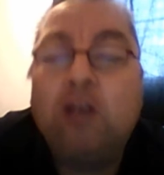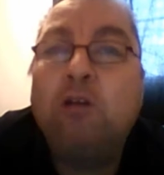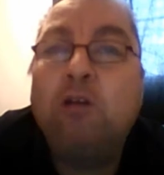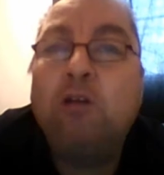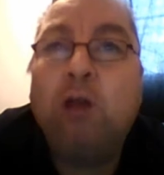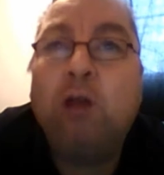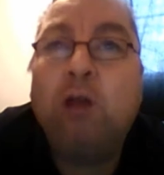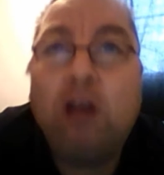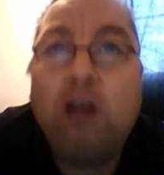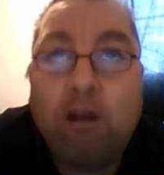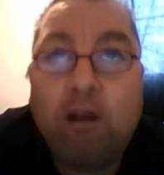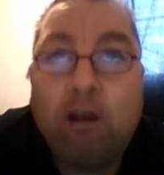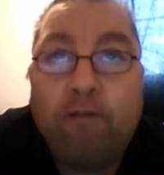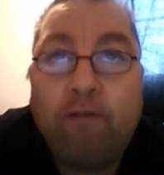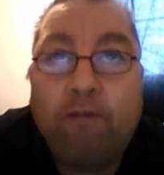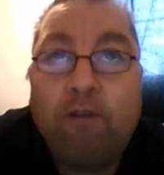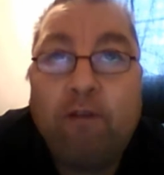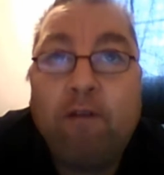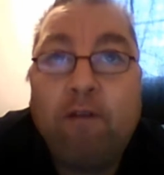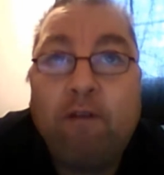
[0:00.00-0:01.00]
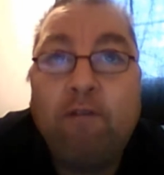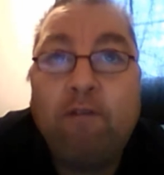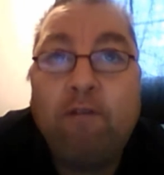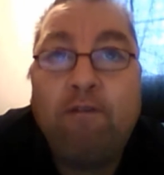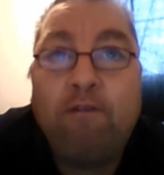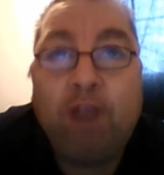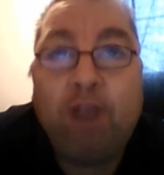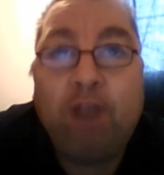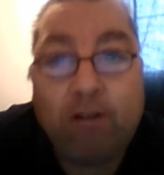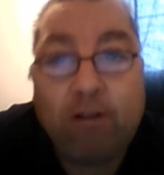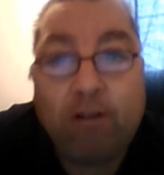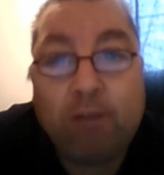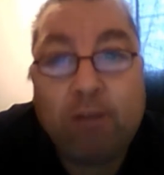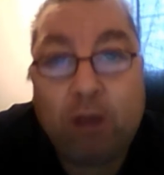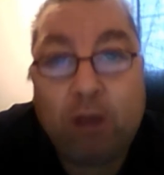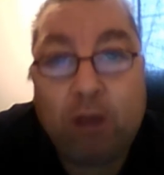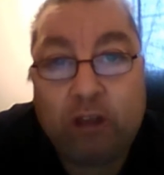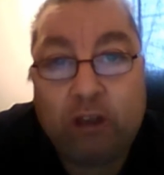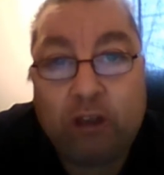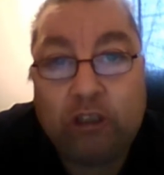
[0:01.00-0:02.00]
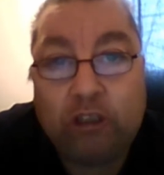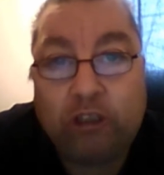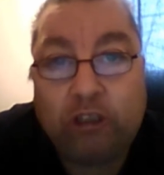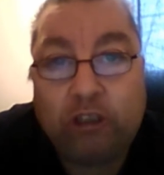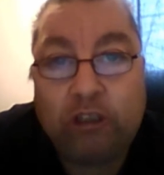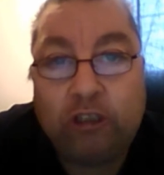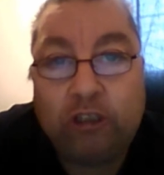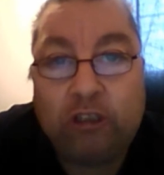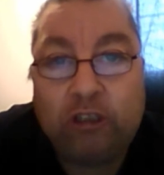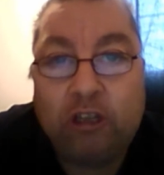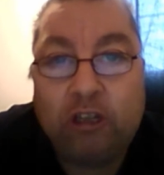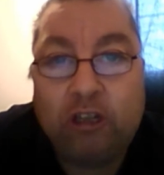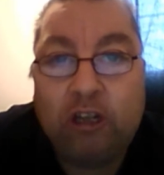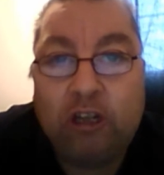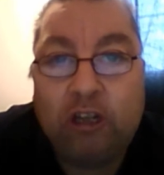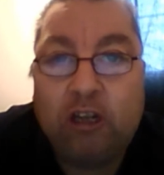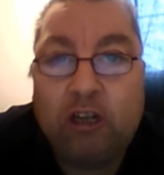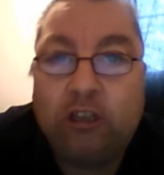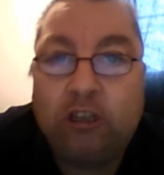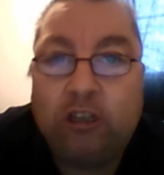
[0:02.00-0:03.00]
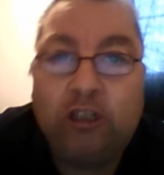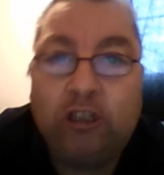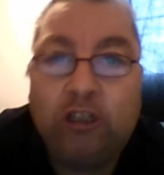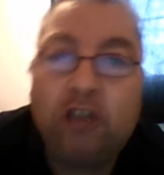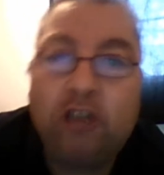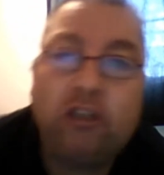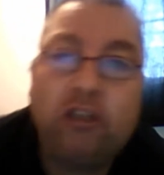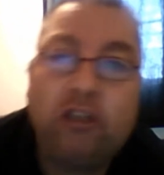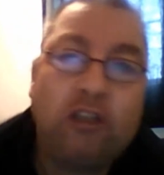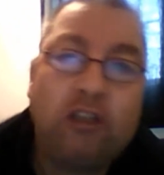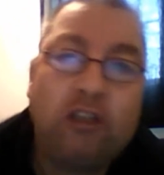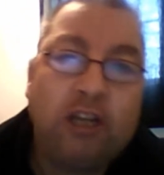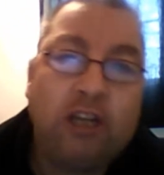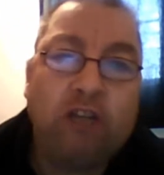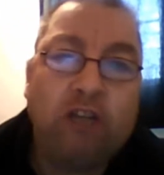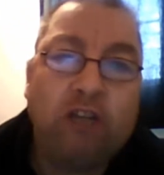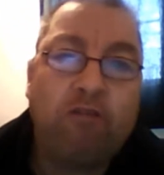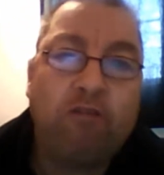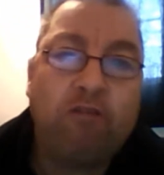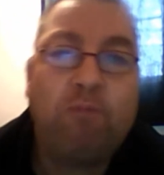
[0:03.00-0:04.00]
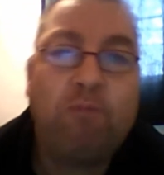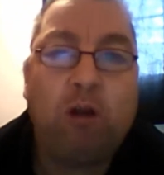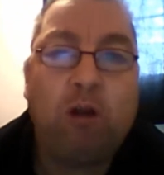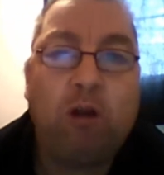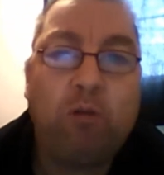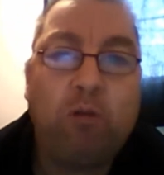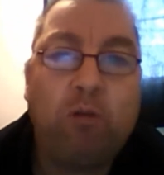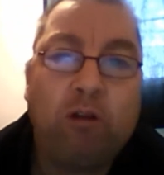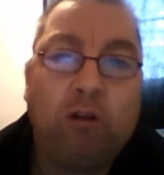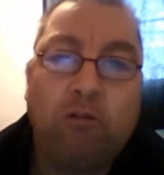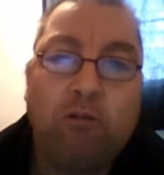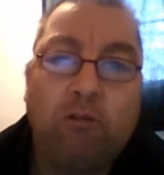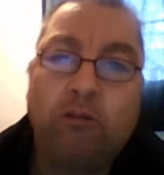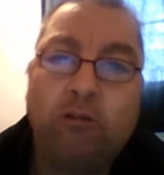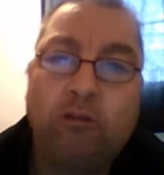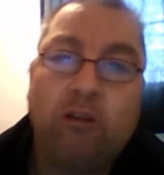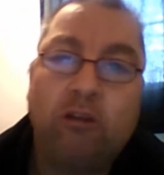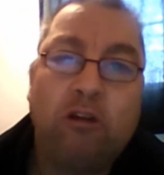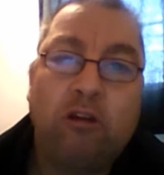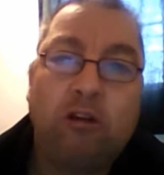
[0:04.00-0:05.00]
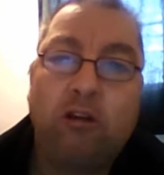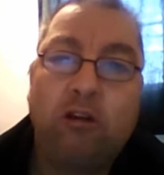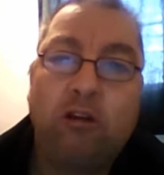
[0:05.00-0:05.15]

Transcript: who I love very much. She is the centre of my world.